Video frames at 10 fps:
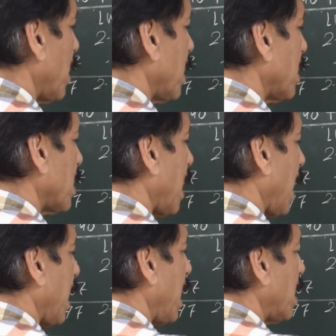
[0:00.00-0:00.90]
is
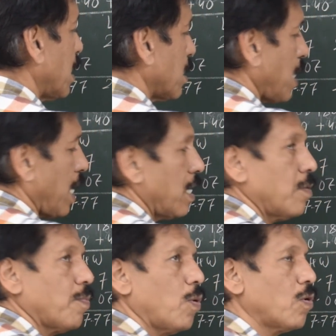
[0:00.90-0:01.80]
I write the
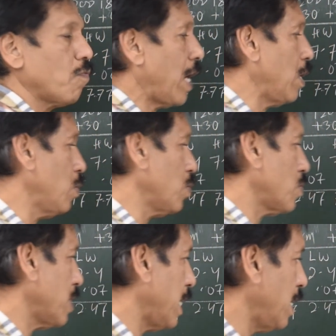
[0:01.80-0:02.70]
standard port
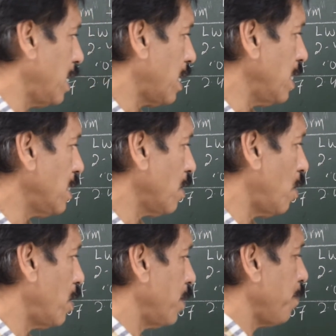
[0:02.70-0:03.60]
values in increasing order.